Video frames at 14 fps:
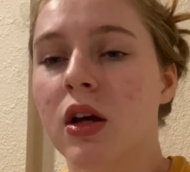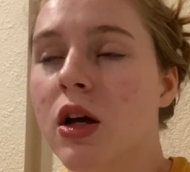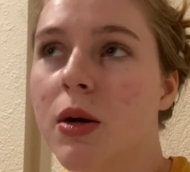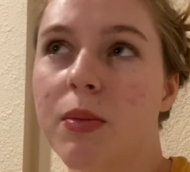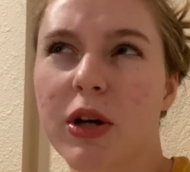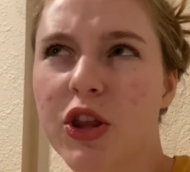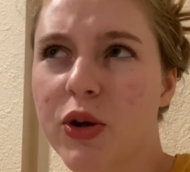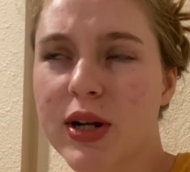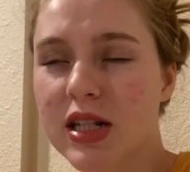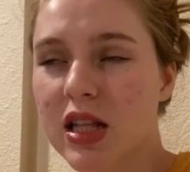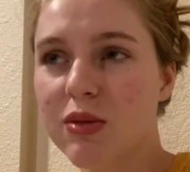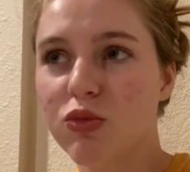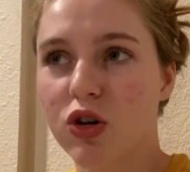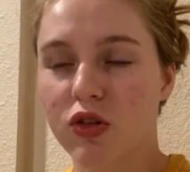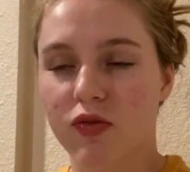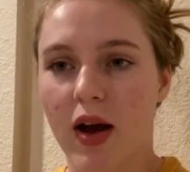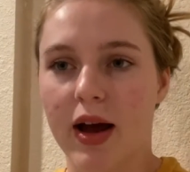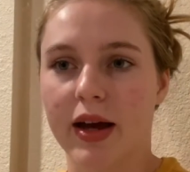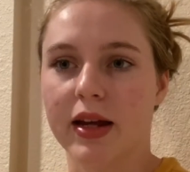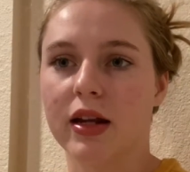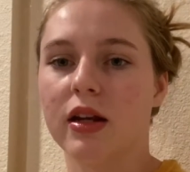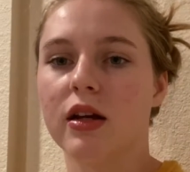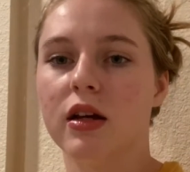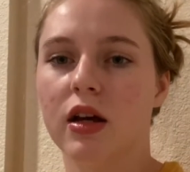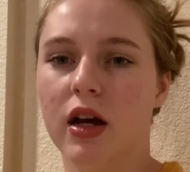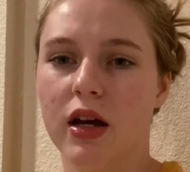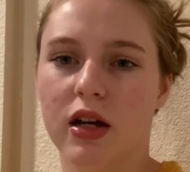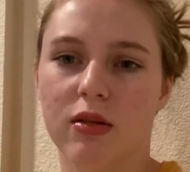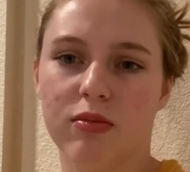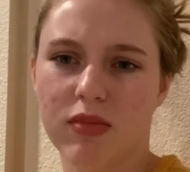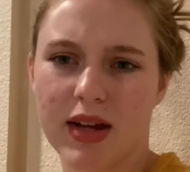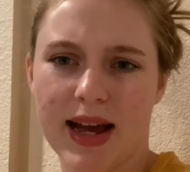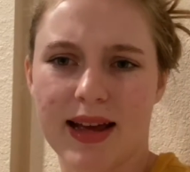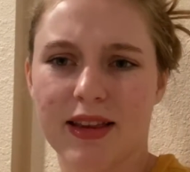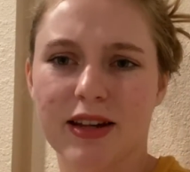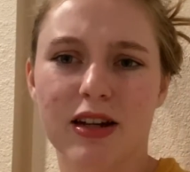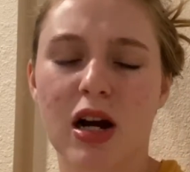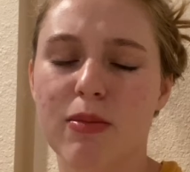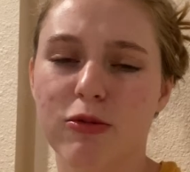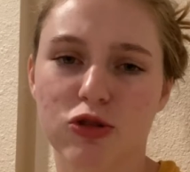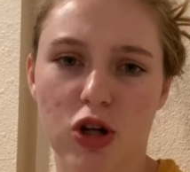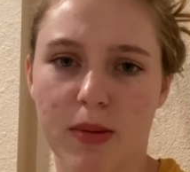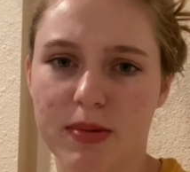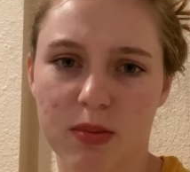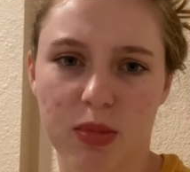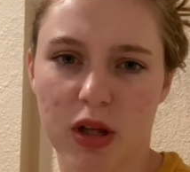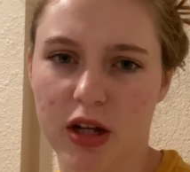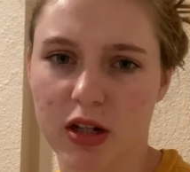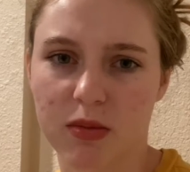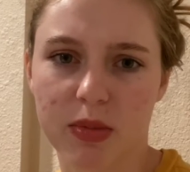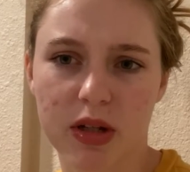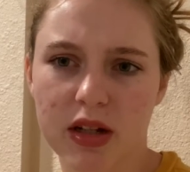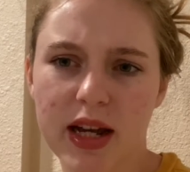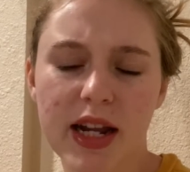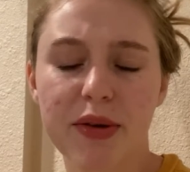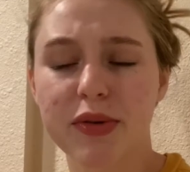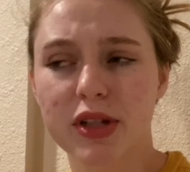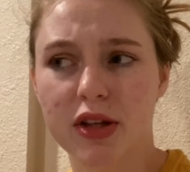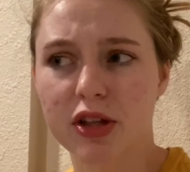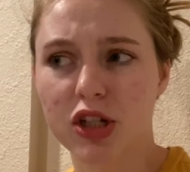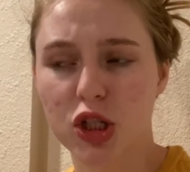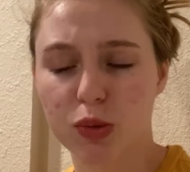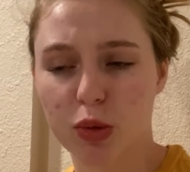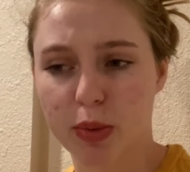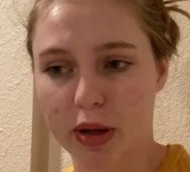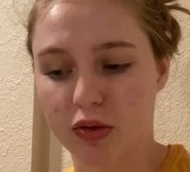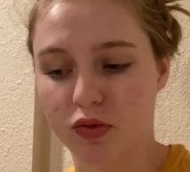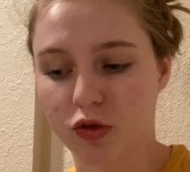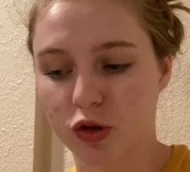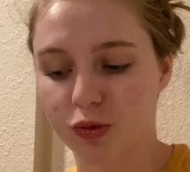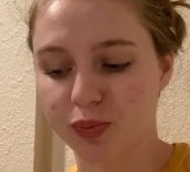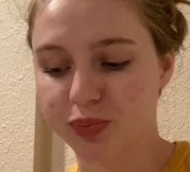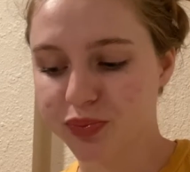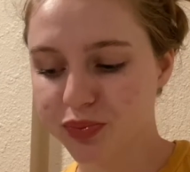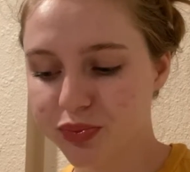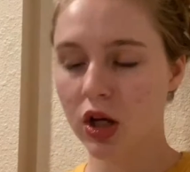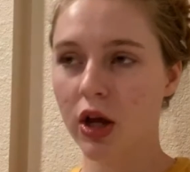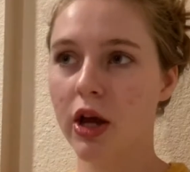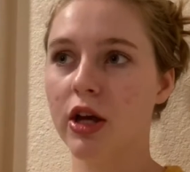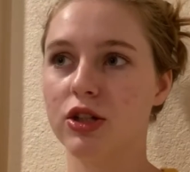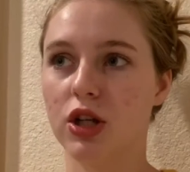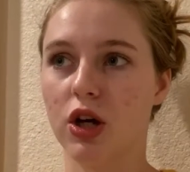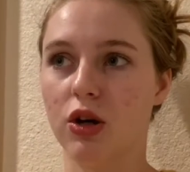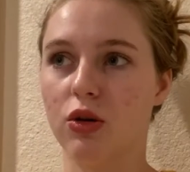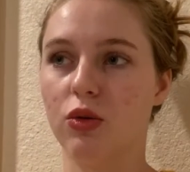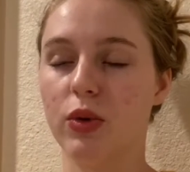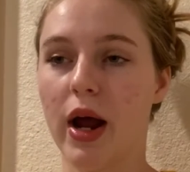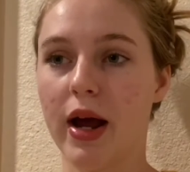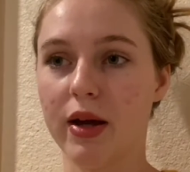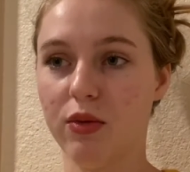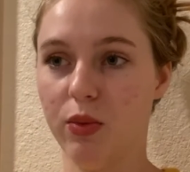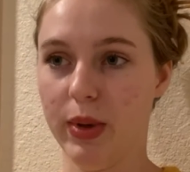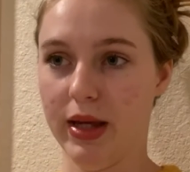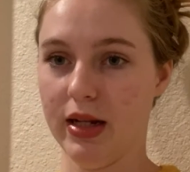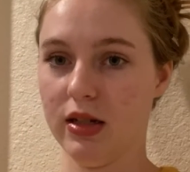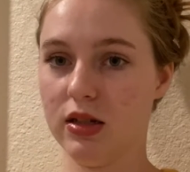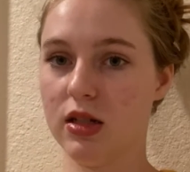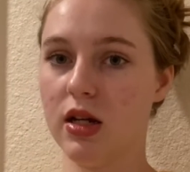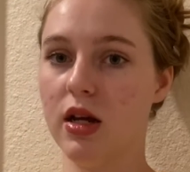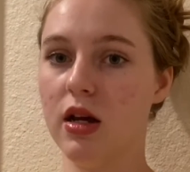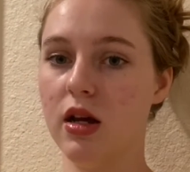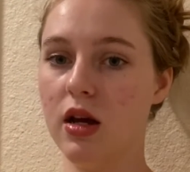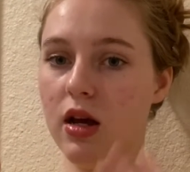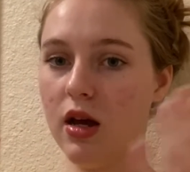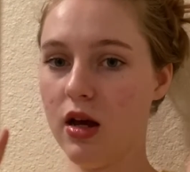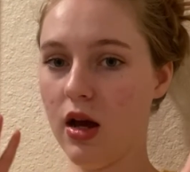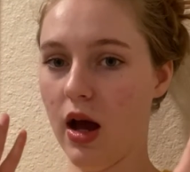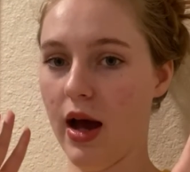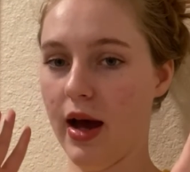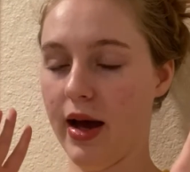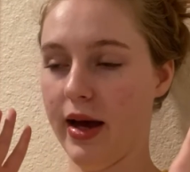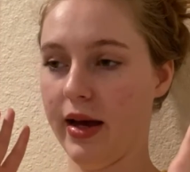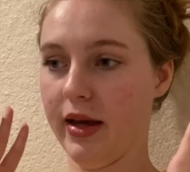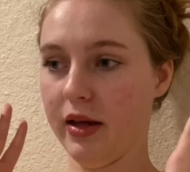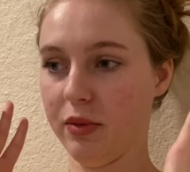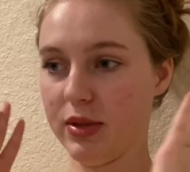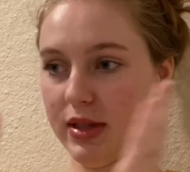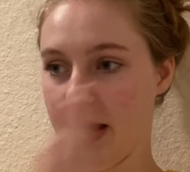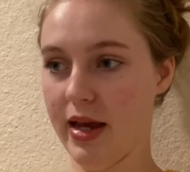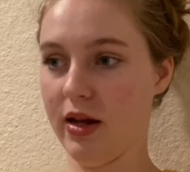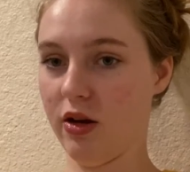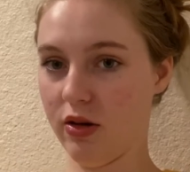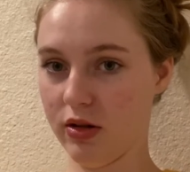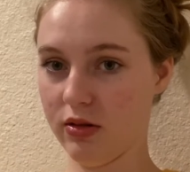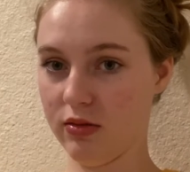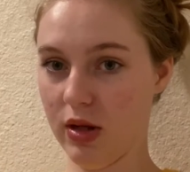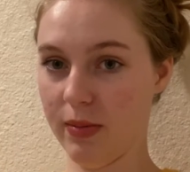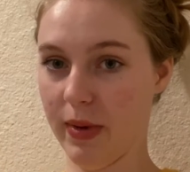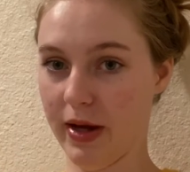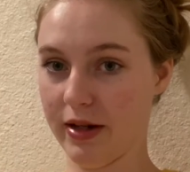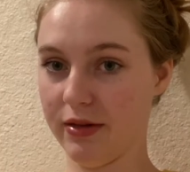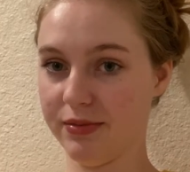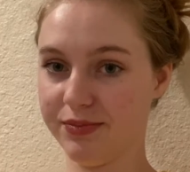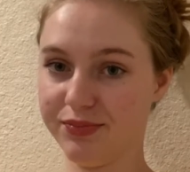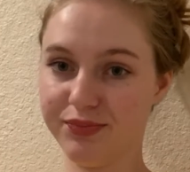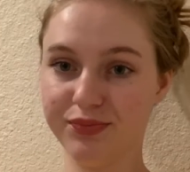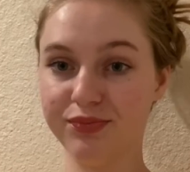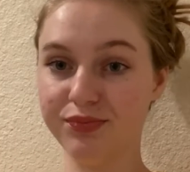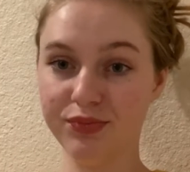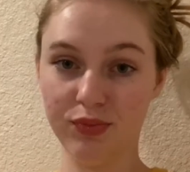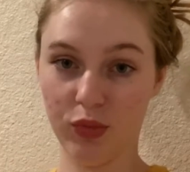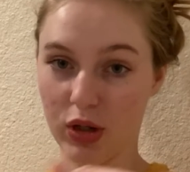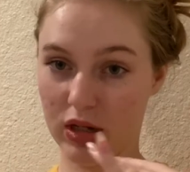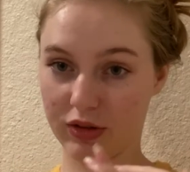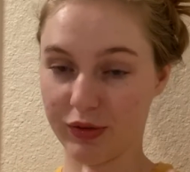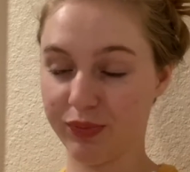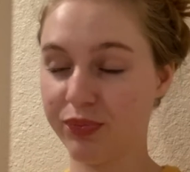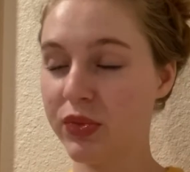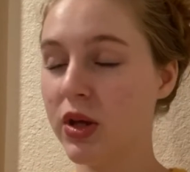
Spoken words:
But the rest of them were fine. I had a couple drops of blood, but again, it was nothing super painful. So when I went, I was laying on a bed, whatever,